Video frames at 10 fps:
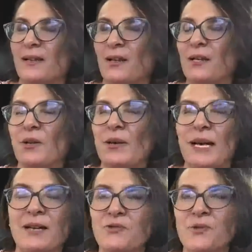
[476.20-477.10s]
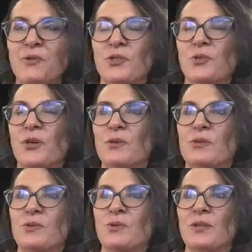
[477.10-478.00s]
don't know, 100
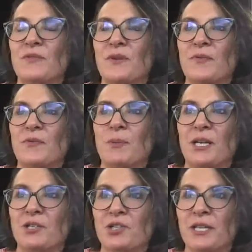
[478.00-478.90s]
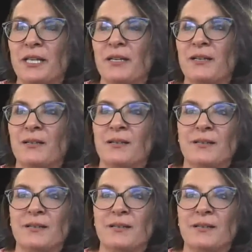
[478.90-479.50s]
euros, or if my chair